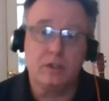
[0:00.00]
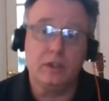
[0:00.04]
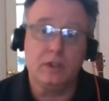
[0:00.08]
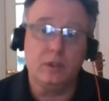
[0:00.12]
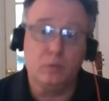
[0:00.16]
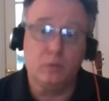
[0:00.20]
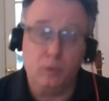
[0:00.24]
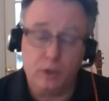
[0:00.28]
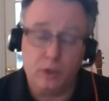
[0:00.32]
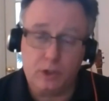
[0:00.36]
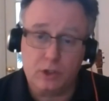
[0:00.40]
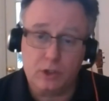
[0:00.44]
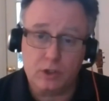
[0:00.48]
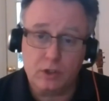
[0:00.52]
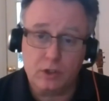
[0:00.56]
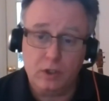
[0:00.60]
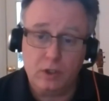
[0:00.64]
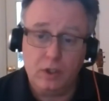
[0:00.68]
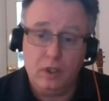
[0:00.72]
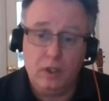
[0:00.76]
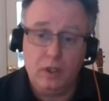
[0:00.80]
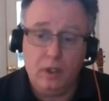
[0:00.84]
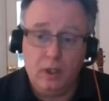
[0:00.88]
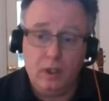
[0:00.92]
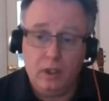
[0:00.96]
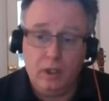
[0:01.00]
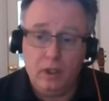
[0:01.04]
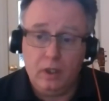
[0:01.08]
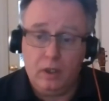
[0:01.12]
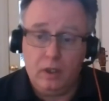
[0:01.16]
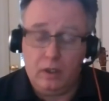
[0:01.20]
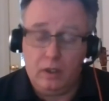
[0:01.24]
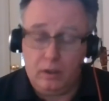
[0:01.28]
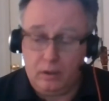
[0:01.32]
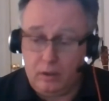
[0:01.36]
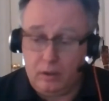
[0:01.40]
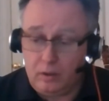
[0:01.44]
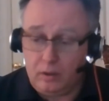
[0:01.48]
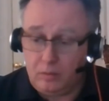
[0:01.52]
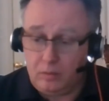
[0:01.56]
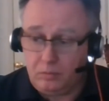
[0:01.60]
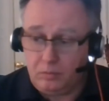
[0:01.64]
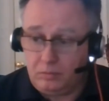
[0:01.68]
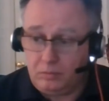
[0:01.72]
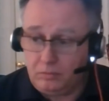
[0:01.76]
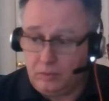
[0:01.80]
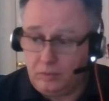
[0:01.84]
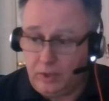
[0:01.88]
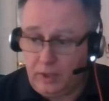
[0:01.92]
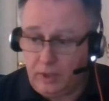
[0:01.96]
in which uh,
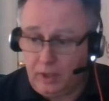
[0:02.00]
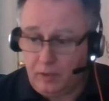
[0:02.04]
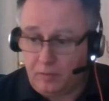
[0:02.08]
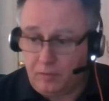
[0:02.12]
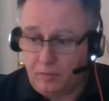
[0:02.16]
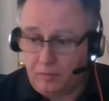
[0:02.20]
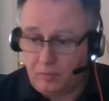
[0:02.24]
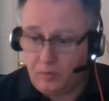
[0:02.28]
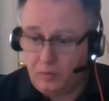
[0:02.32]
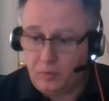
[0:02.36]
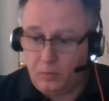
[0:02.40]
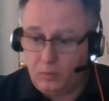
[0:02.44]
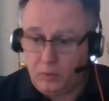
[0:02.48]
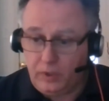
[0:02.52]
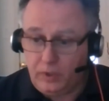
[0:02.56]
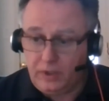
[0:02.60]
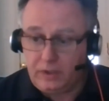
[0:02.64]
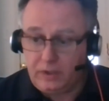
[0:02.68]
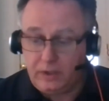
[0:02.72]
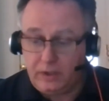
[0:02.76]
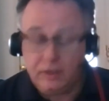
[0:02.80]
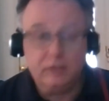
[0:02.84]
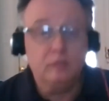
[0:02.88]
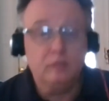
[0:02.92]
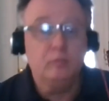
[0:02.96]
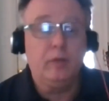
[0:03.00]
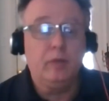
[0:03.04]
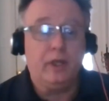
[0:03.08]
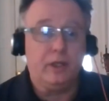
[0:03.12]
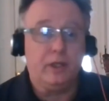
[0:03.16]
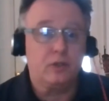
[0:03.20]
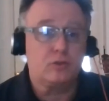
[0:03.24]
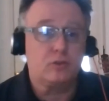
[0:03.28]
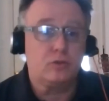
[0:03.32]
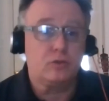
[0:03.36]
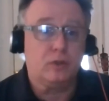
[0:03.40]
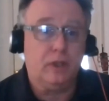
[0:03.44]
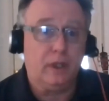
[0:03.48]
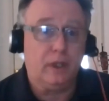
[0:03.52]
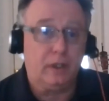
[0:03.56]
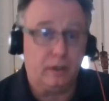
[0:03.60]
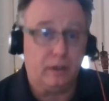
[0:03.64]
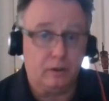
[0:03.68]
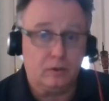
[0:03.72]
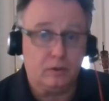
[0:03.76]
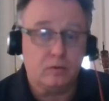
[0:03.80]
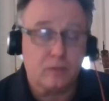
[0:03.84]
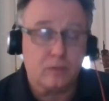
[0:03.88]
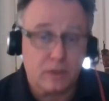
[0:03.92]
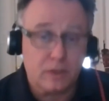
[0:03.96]
if we, we, didn't manage to get
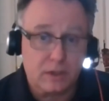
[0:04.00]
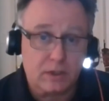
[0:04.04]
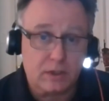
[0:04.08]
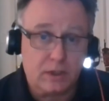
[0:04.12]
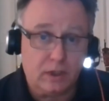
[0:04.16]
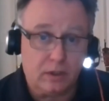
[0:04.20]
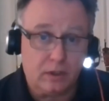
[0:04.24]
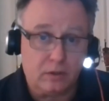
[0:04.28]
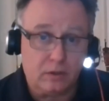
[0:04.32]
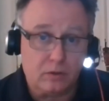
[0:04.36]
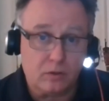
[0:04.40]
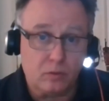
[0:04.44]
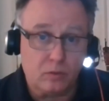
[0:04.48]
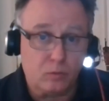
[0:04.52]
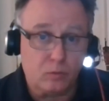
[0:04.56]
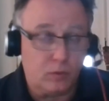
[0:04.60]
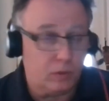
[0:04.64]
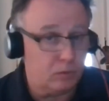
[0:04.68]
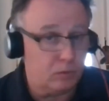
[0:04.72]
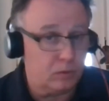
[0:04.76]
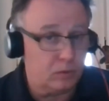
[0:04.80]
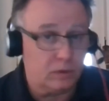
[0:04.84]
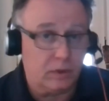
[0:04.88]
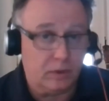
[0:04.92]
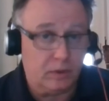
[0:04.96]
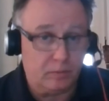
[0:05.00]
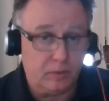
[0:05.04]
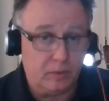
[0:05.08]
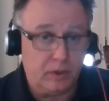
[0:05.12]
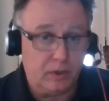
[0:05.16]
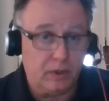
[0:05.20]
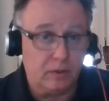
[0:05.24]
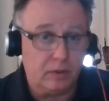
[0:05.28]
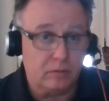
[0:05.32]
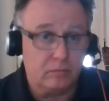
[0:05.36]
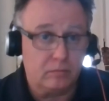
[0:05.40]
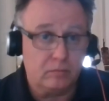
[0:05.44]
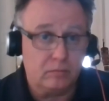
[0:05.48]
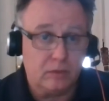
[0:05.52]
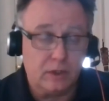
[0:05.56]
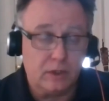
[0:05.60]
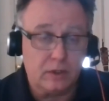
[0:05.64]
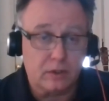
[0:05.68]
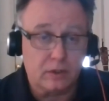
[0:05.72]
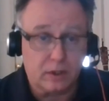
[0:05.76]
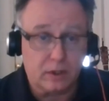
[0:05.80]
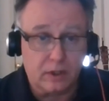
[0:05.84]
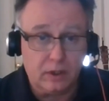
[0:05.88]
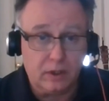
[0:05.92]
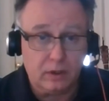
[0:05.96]
into this country, we would have been either
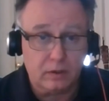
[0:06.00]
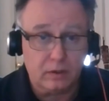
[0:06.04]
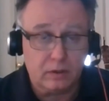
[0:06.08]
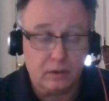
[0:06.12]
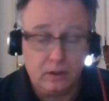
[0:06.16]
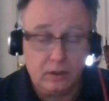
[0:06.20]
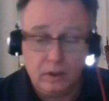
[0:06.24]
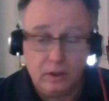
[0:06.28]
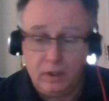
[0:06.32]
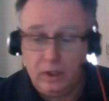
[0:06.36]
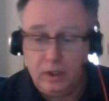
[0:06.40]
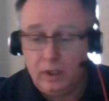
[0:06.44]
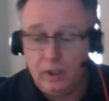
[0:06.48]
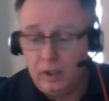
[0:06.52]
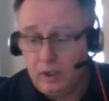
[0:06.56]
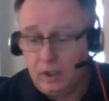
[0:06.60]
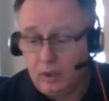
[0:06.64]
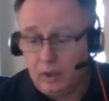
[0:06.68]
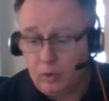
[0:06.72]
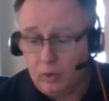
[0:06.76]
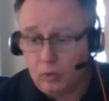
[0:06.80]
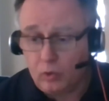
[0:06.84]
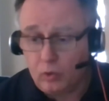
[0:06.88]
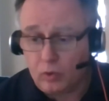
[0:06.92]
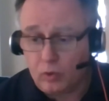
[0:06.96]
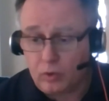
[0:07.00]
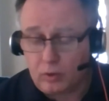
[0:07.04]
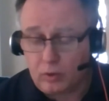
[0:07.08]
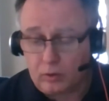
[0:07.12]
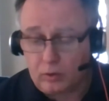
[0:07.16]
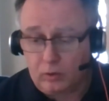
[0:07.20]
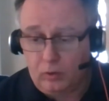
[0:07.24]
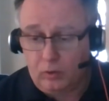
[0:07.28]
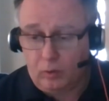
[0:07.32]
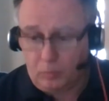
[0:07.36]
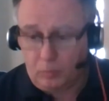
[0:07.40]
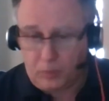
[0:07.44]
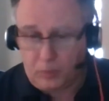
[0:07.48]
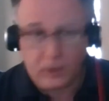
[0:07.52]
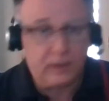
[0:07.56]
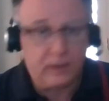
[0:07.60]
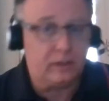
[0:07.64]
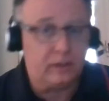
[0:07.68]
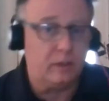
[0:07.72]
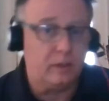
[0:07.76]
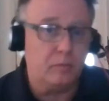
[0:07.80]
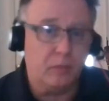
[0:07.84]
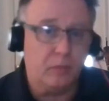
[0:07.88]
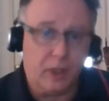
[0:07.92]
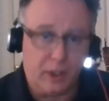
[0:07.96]
killed or
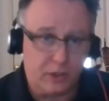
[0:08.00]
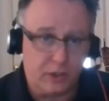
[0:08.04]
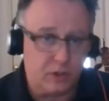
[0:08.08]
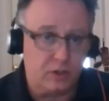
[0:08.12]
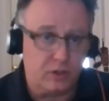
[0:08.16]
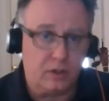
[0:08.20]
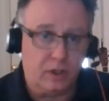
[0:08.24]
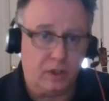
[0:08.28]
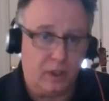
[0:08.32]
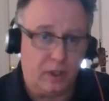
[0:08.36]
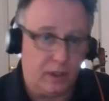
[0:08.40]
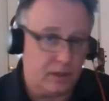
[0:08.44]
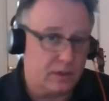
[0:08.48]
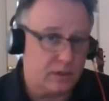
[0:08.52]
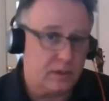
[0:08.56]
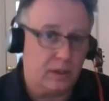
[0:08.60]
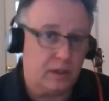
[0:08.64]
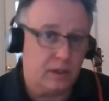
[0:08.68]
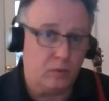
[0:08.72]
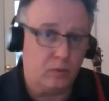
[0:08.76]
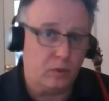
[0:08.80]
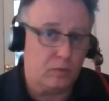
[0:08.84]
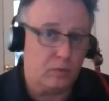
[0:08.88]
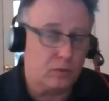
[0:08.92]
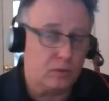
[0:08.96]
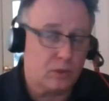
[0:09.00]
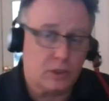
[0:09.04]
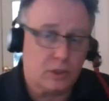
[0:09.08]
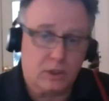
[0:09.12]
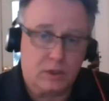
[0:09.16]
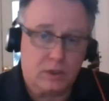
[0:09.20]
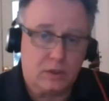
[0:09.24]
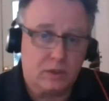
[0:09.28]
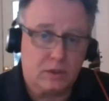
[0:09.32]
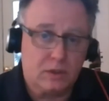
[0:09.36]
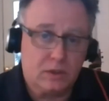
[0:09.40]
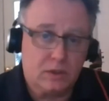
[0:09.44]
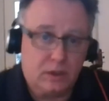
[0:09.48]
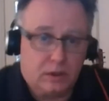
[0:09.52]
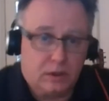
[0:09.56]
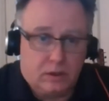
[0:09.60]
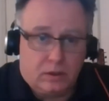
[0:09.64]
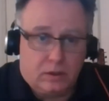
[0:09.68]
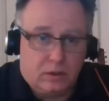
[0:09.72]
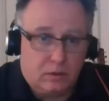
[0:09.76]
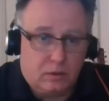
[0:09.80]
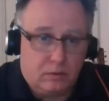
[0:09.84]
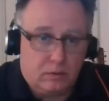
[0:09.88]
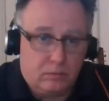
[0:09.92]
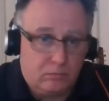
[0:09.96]
completely marginalized and we would just
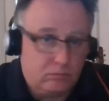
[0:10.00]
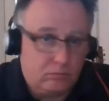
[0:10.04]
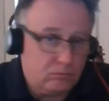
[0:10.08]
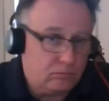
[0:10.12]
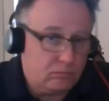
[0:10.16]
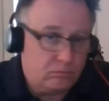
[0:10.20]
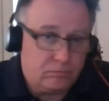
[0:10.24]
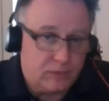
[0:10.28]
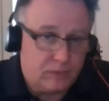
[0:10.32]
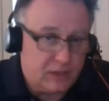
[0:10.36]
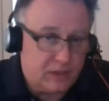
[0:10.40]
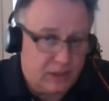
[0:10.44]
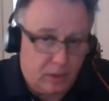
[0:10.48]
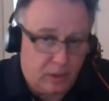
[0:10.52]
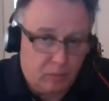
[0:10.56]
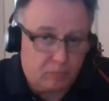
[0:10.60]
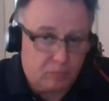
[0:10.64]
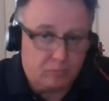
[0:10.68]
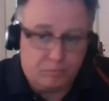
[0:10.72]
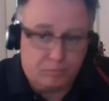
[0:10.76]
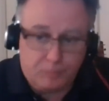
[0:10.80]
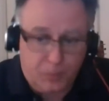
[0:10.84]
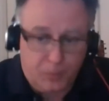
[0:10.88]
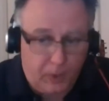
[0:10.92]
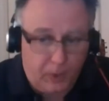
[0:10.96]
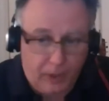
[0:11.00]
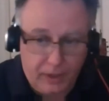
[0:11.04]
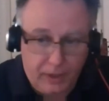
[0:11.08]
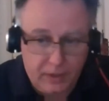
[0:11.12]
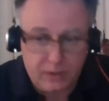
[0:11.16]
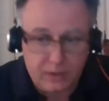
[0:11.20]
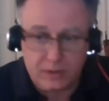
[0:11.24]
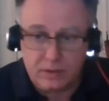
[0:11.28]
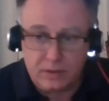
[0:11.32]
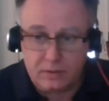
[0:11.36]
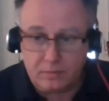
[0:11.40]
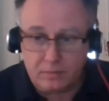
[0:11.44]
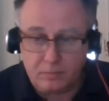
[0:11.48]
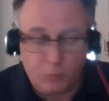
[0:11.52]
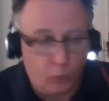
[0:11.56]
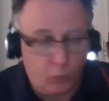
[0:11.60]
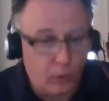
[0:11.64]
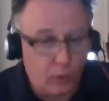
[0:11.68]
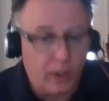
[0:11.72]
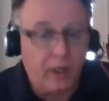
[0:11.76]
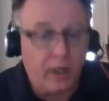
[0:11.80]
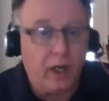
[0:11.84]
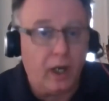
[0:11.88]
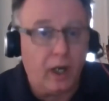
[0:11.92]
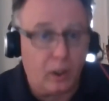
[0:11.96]
sit some place
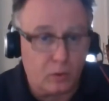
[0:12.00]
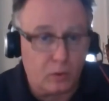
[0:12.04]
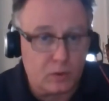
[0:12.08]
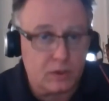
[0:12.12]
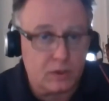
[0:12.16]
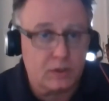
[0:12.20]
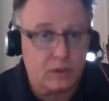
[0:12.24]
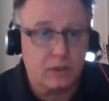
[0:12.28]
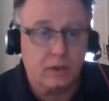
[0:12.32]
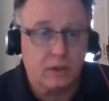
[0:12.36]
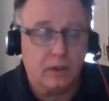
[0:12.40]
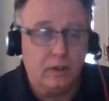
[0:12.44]
warehoused